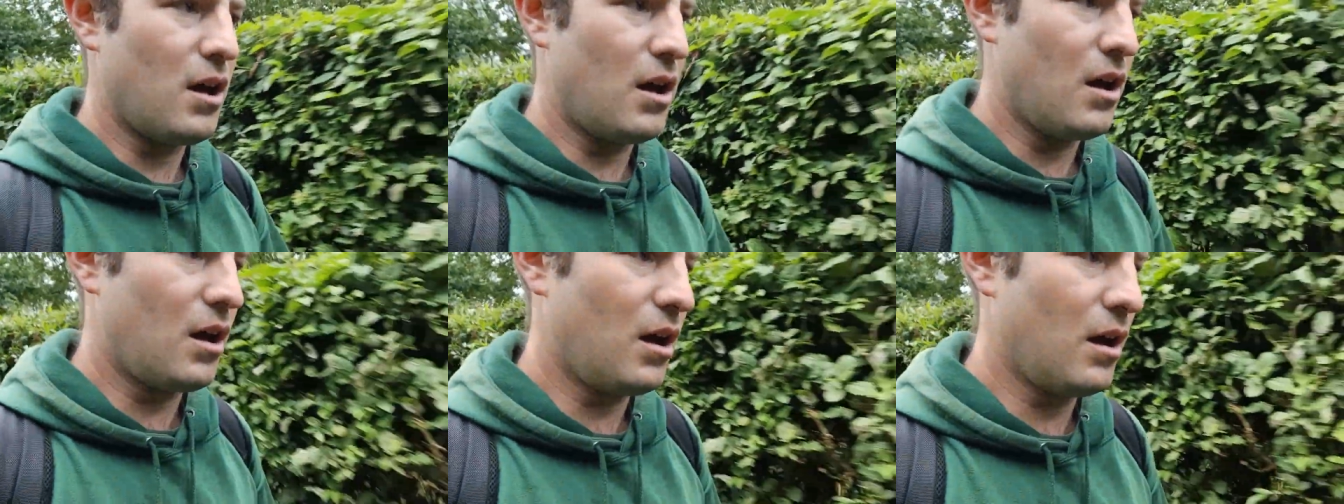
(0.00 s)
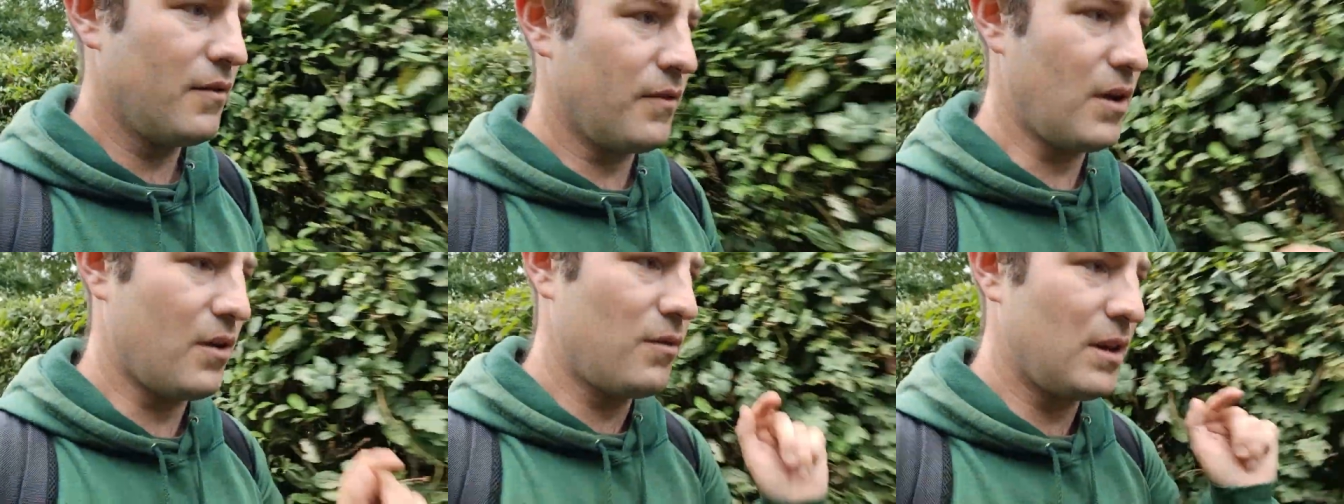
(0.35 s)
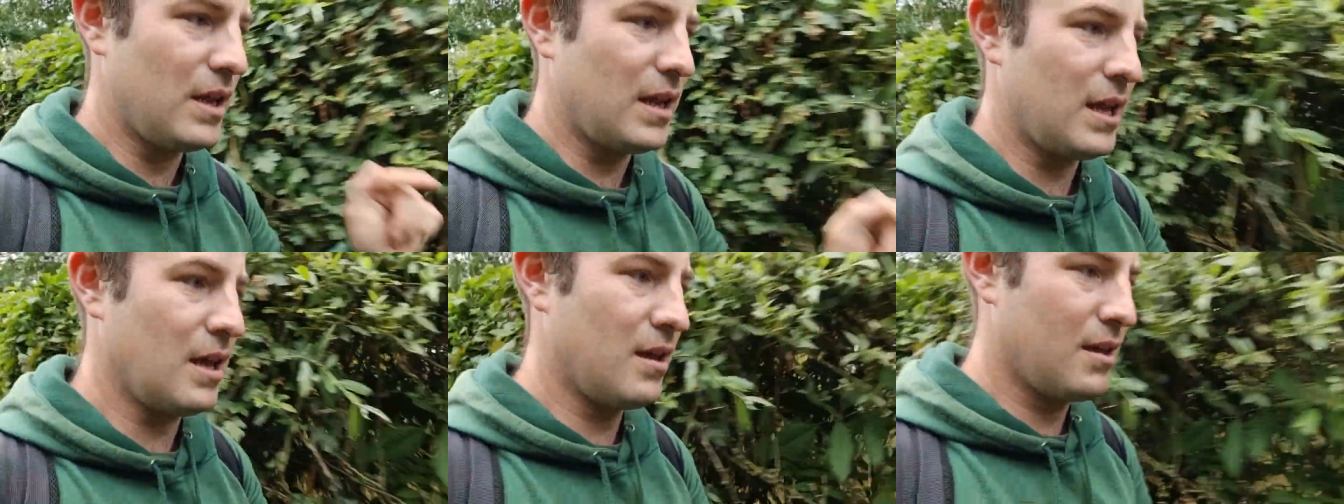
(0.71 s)
I've
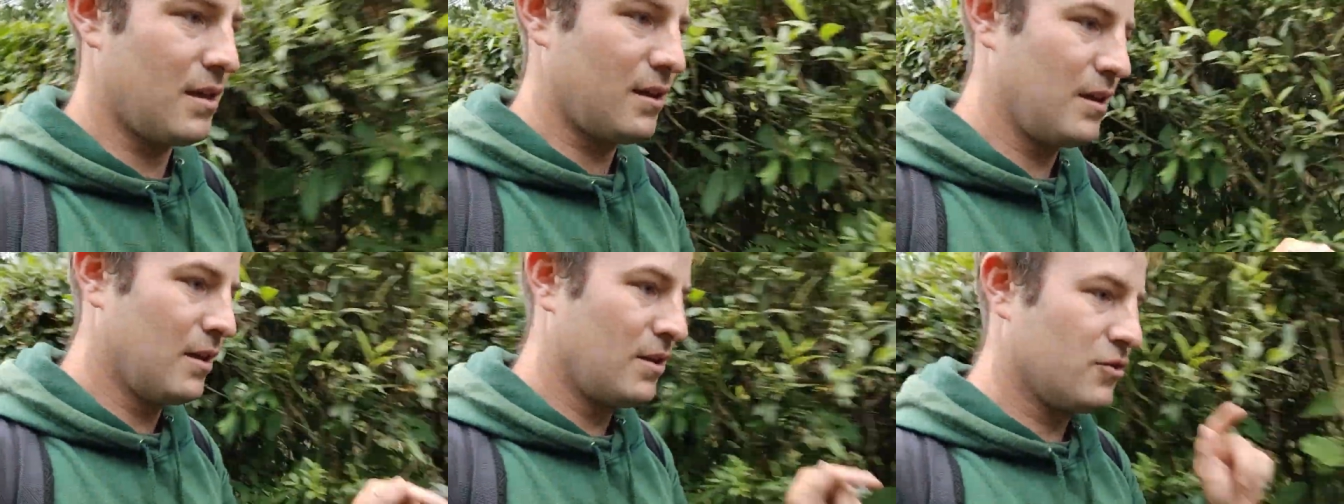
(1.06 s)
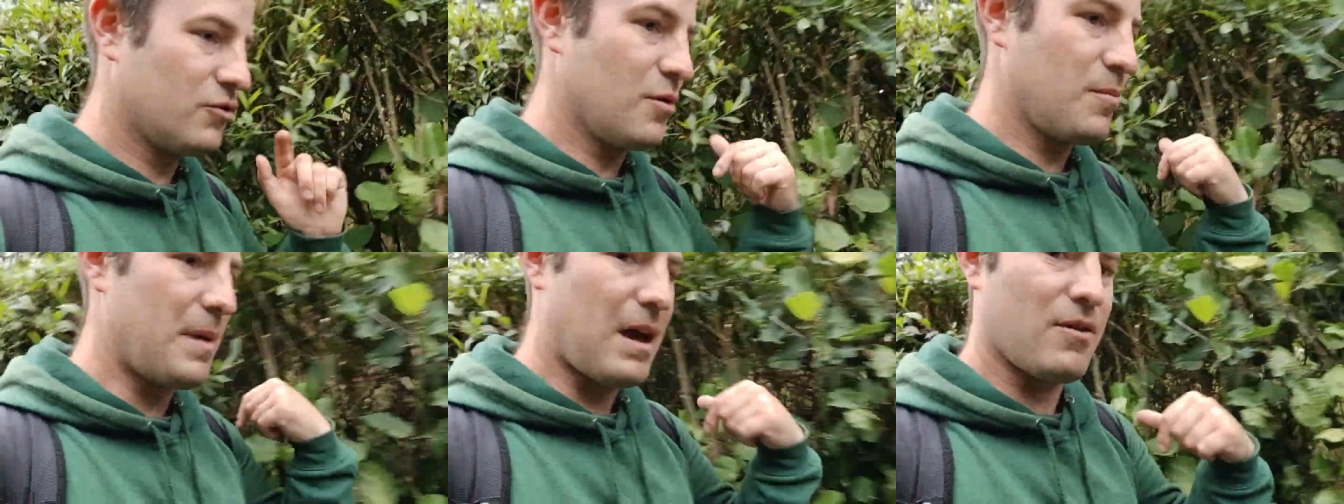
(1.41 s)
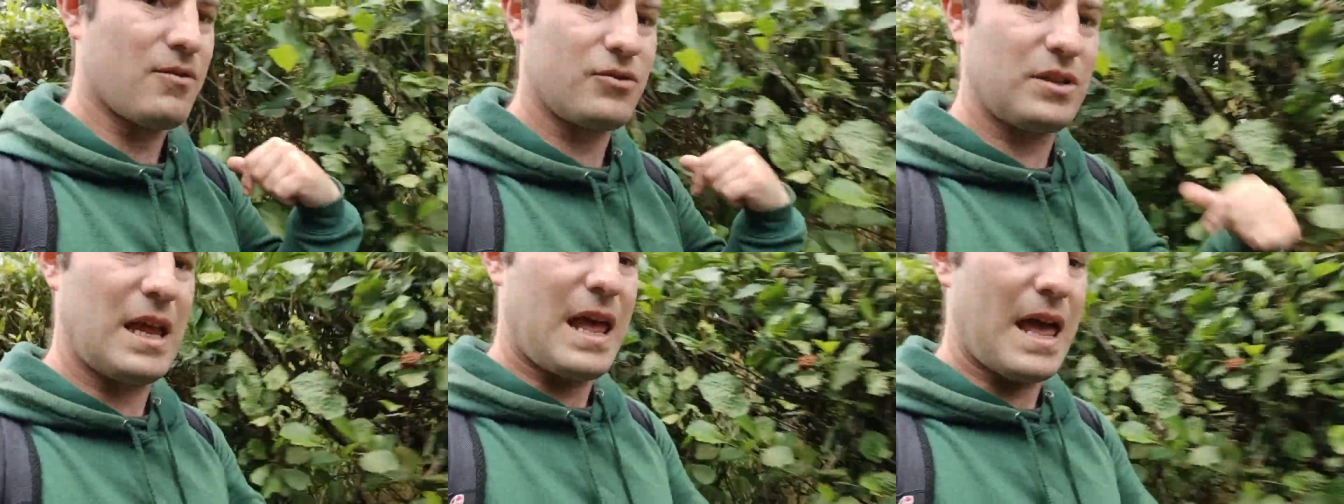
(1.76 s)
only, to
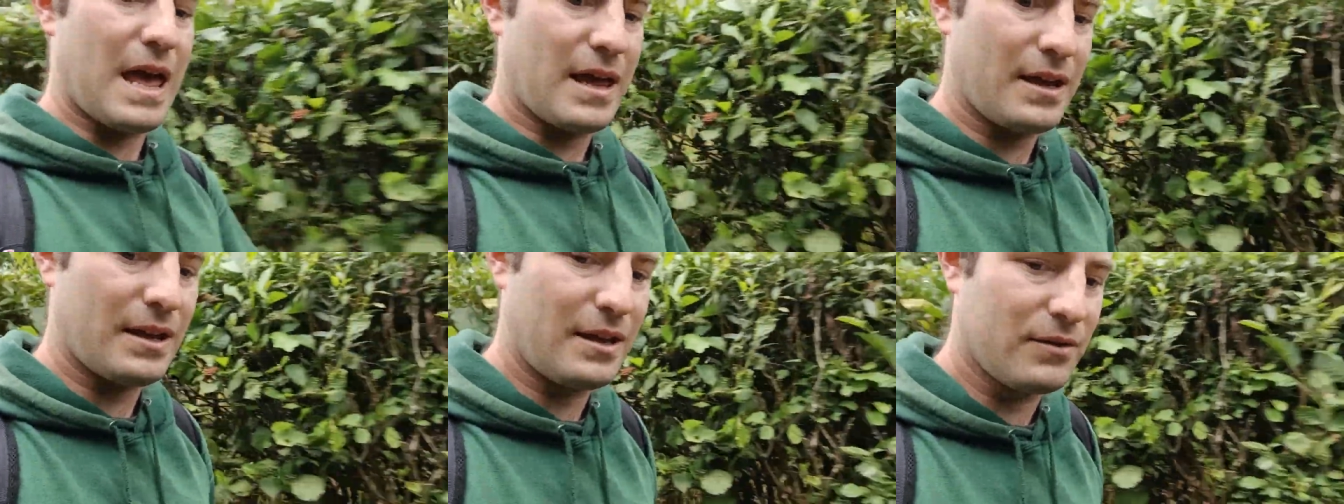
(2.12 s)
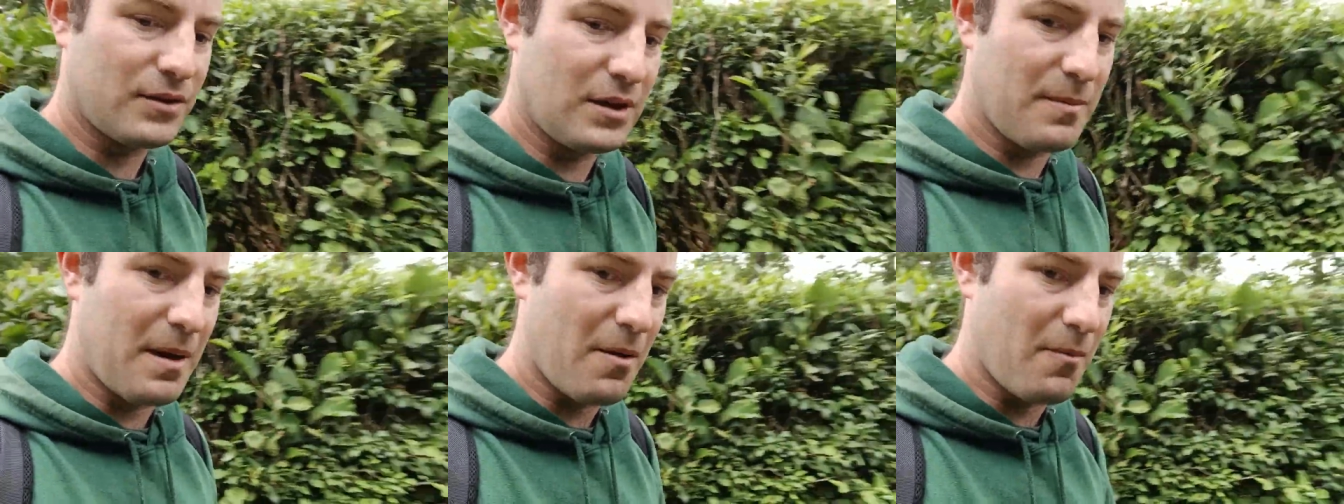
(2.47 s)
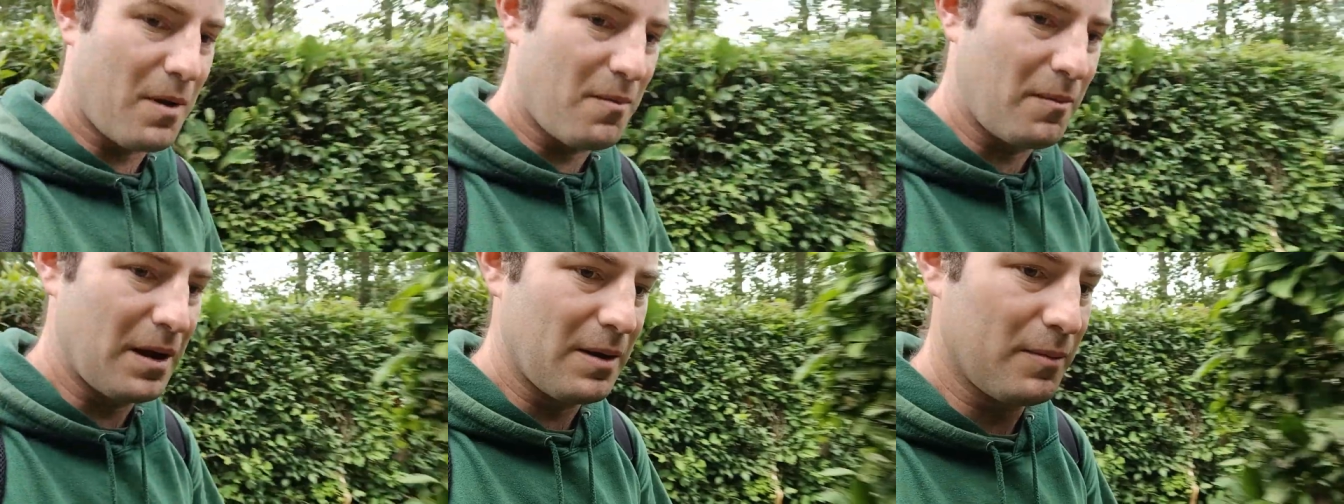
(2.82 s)
about there, there was only about
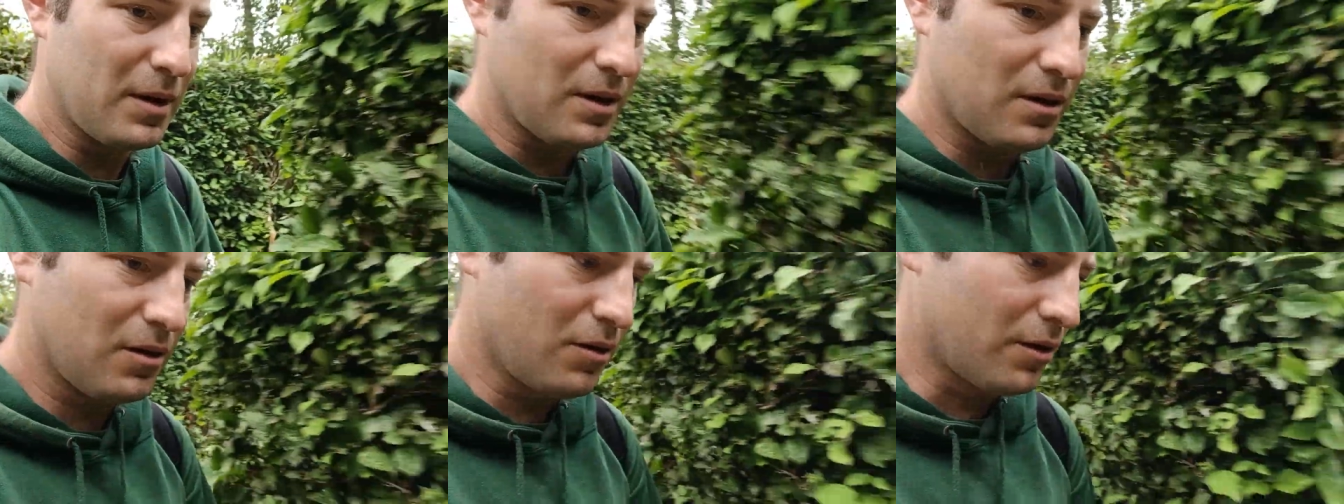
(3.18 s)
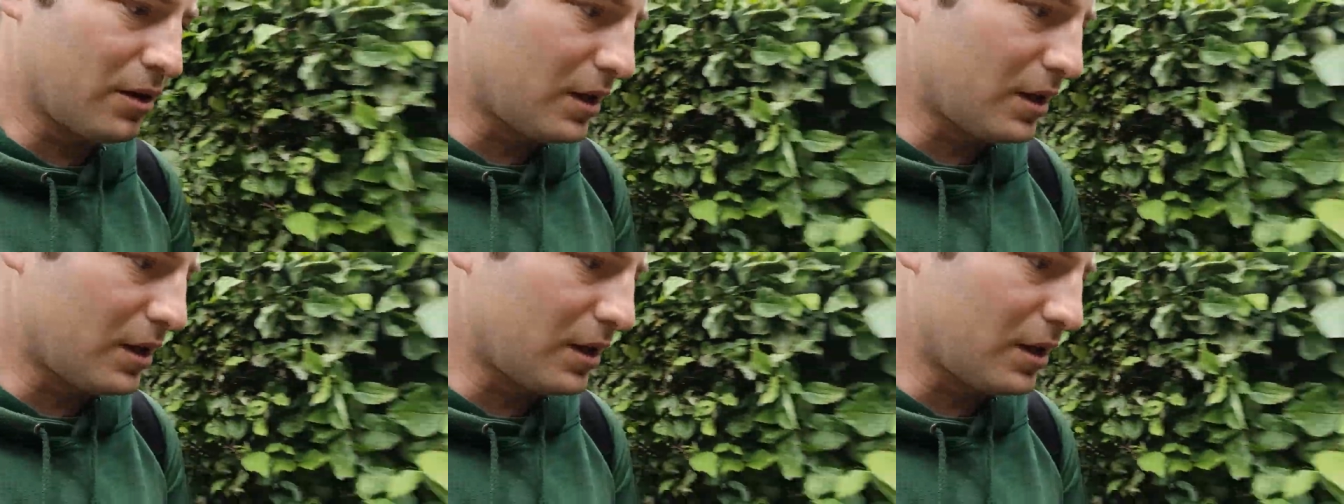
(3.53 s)
one way because we got